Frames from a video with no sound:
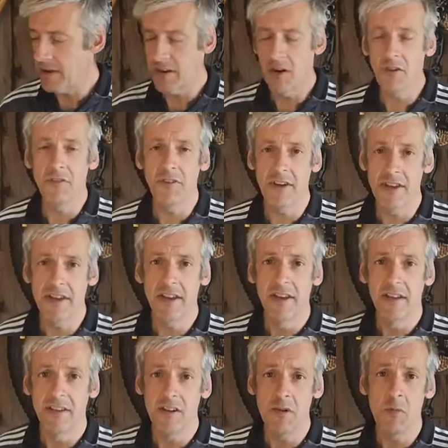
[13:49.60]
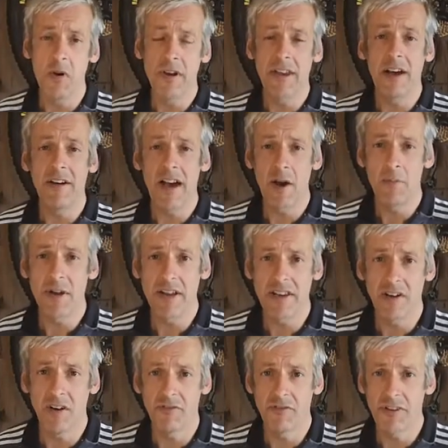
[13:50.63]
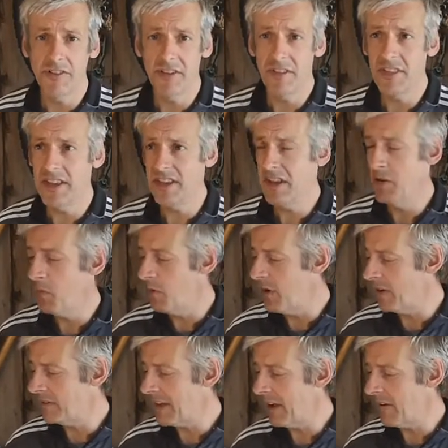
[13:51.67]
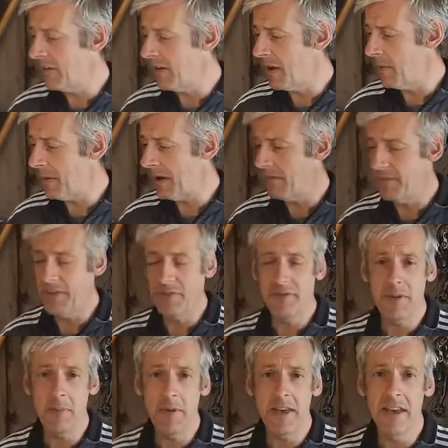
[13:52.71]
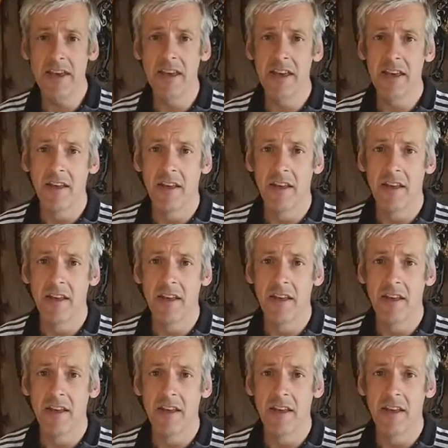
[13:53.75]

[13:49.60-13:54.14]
coffee, you work out how many coffees, and I think it works out at about 50p